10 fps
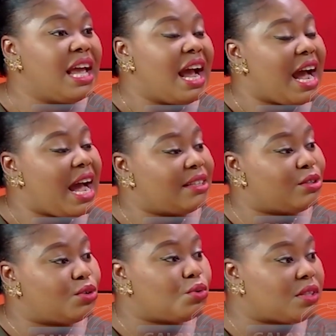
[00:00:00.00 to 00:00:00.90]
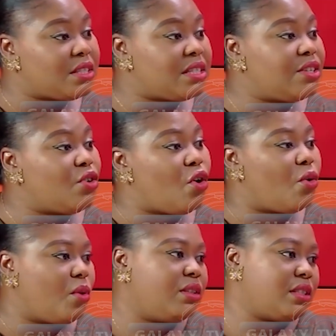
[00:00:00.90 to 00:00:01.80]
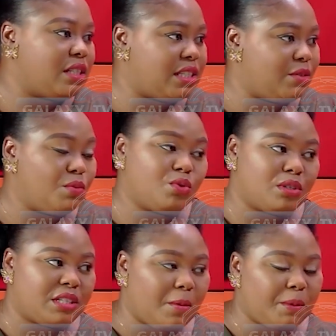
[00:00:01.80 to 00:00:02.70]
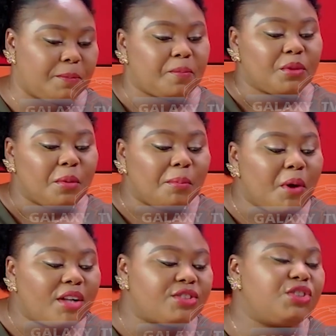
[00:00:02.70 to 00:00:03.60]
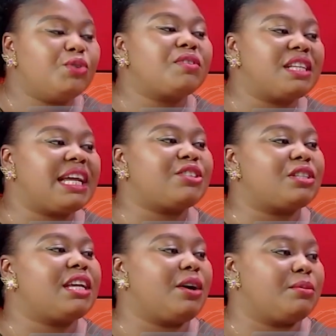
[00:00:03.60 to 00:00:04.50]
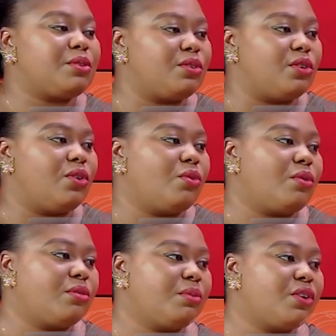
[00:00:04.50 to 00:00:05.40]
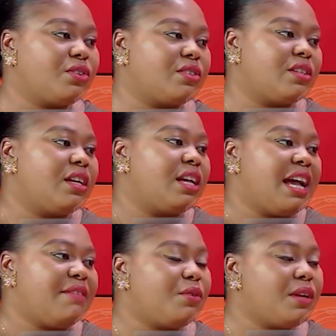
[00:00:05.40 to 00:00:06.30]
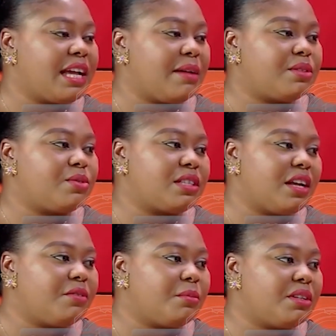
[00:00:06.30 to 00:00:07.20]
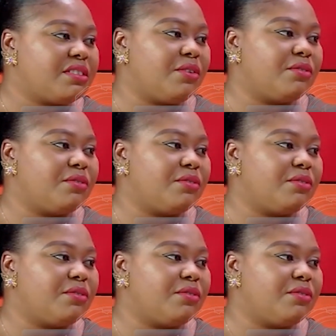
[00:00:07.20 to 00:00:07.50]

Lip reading: at 2 sitting or 1 sitting, which was helping. But do you think that actually helps on the long run? Because I feel like I'm still starving myself.